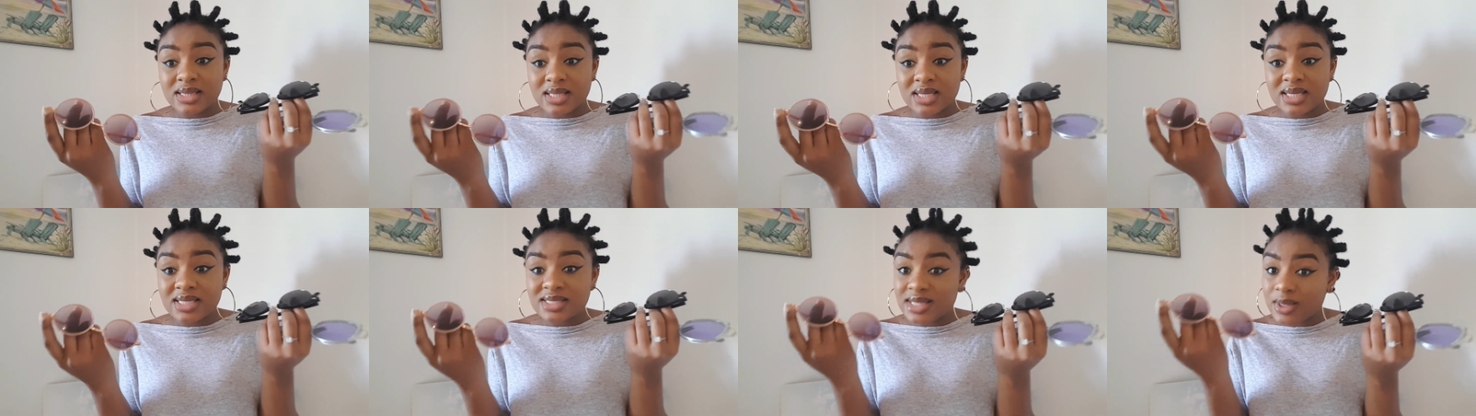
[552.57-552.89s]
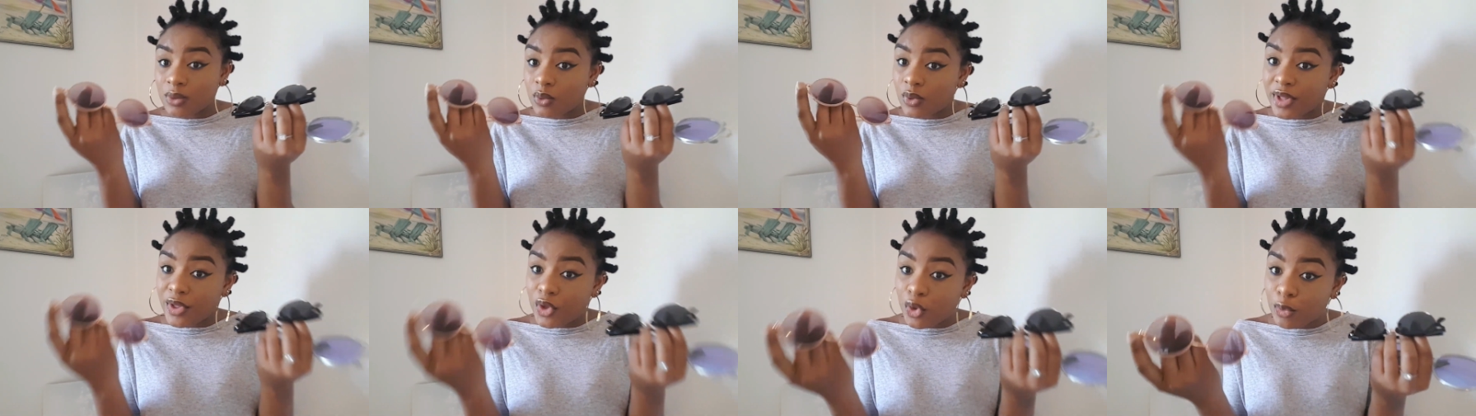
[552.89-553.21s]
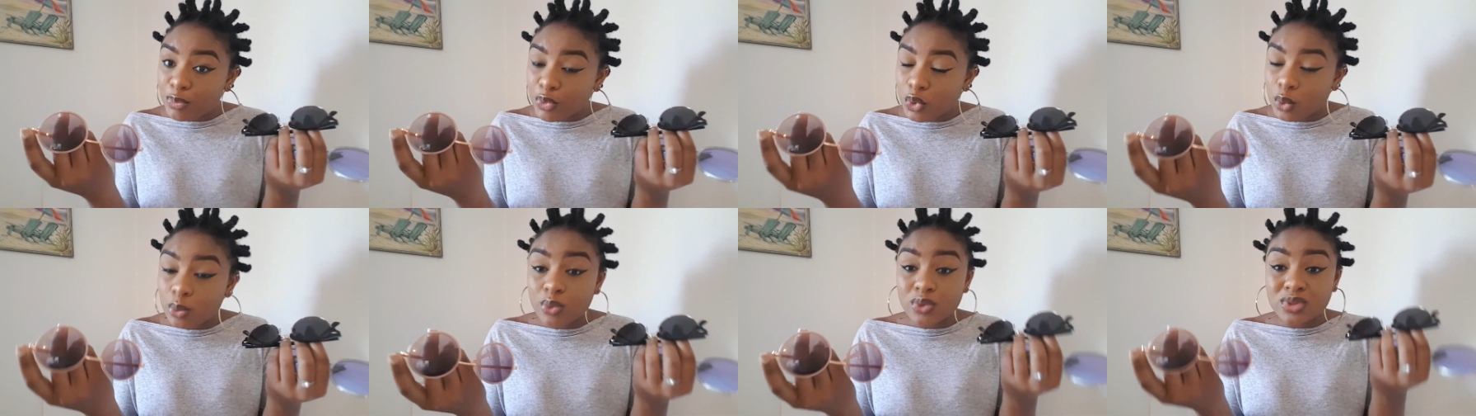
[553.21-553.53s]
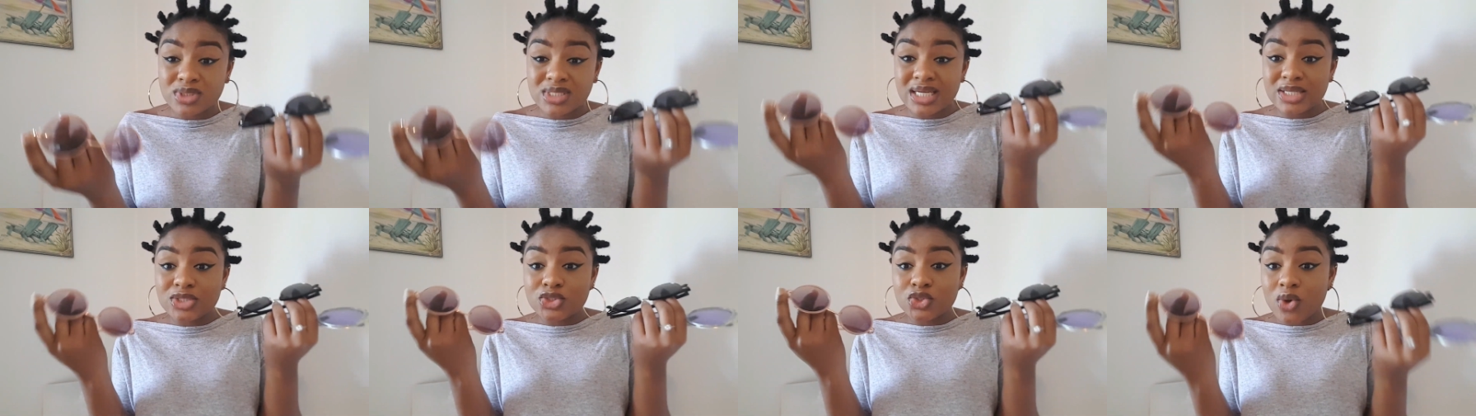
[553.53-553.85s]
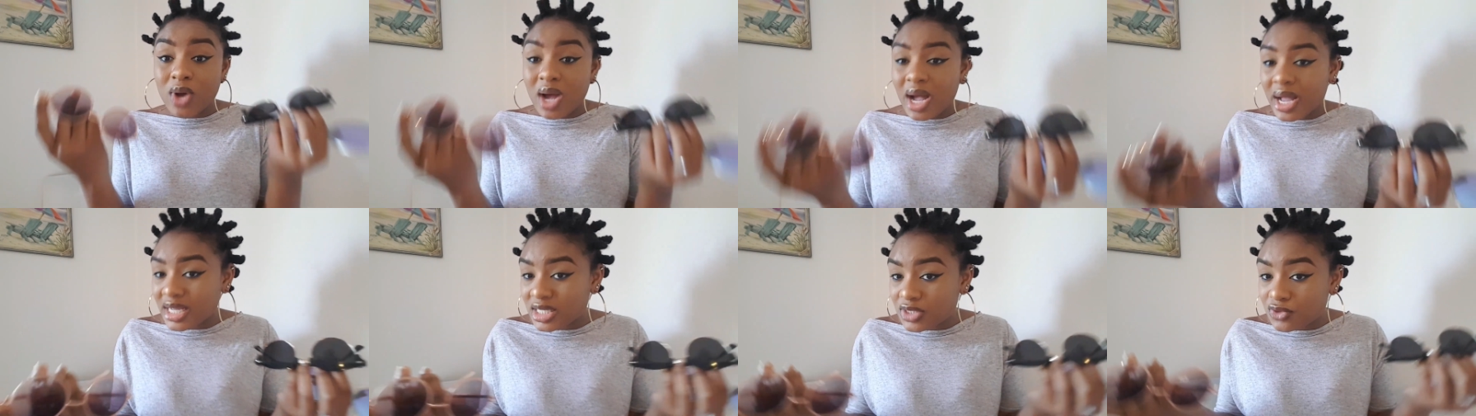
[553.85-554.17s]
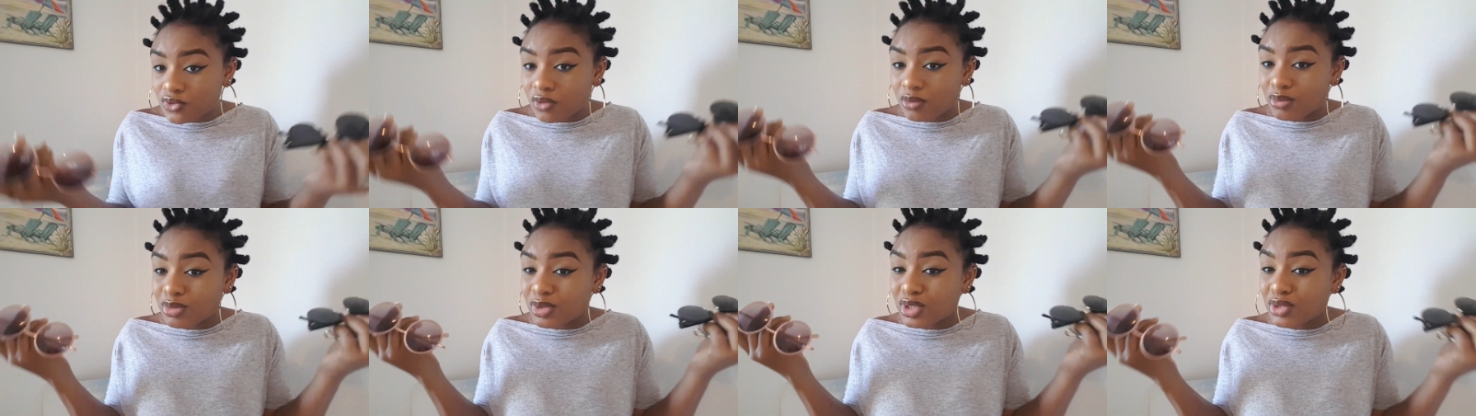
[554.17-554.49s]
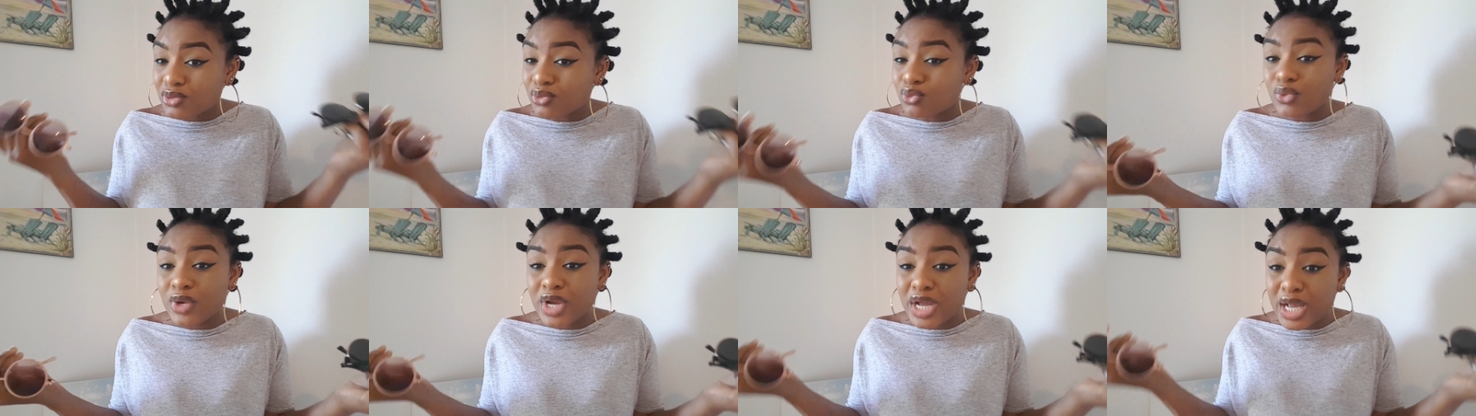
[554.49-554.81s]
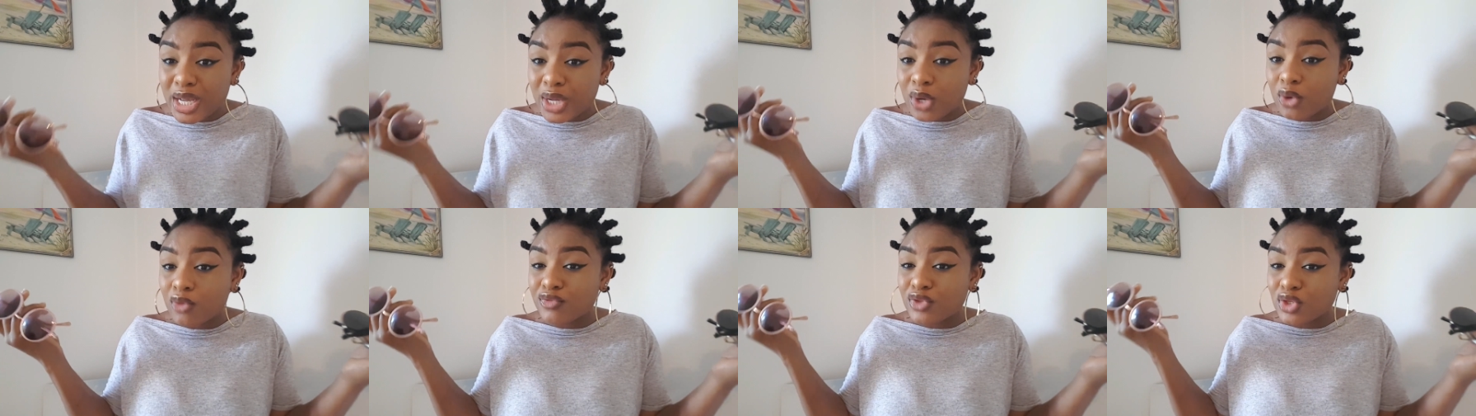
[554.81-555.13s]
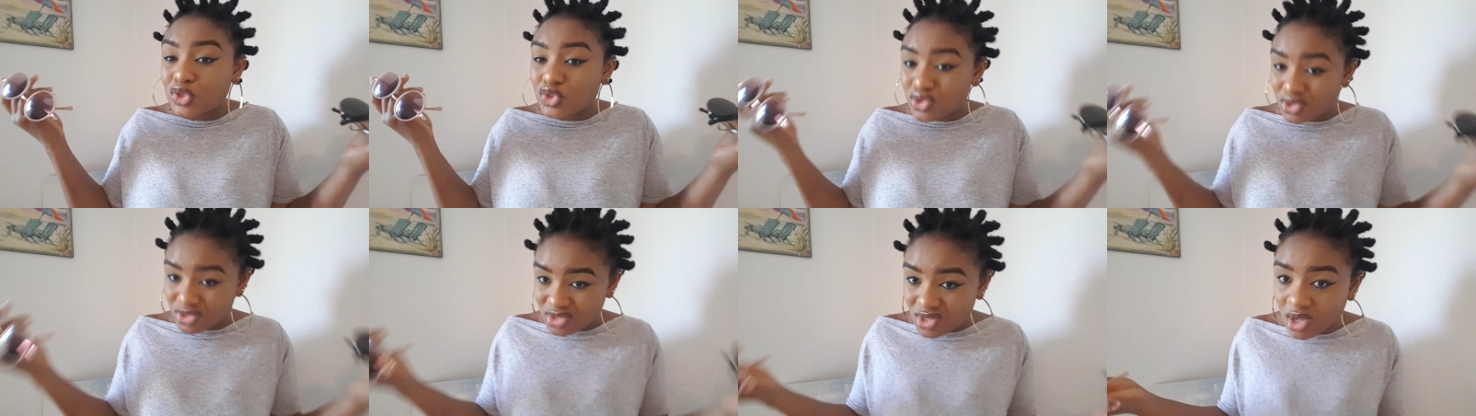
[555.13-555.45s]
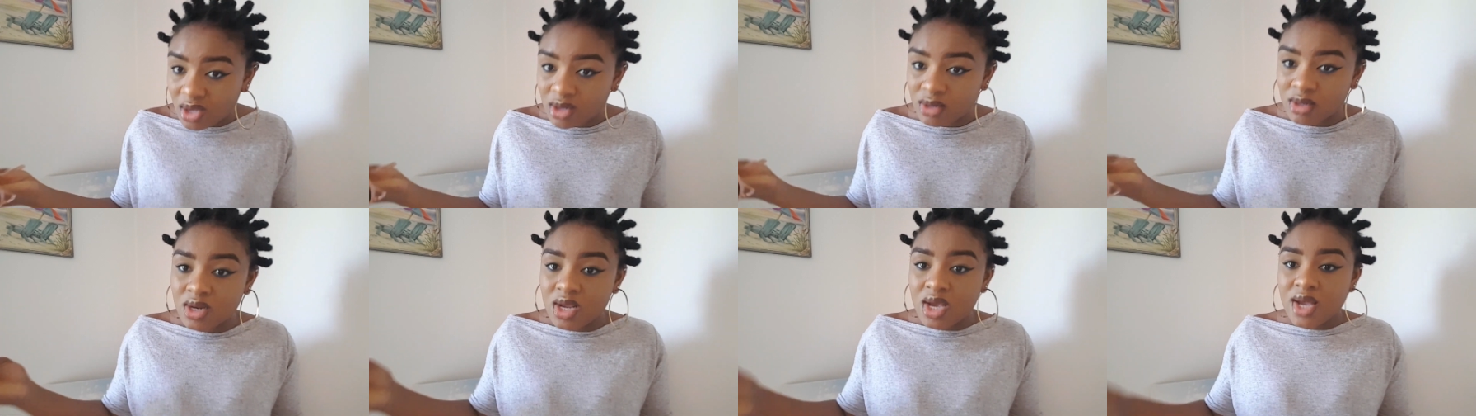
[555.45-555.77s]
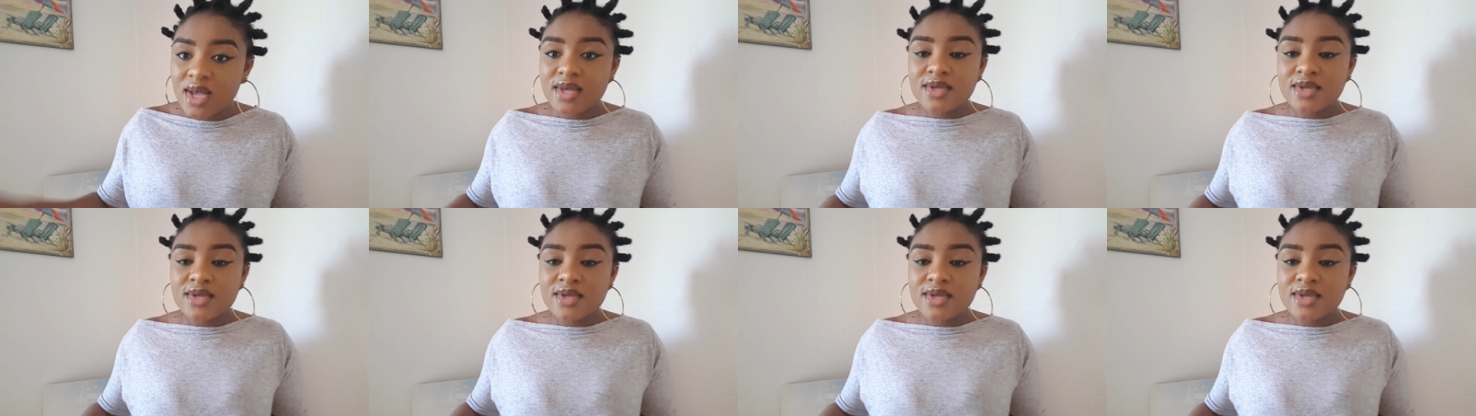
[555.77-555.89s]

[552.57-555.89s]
things that will help you protect your eyes from the ray of the sun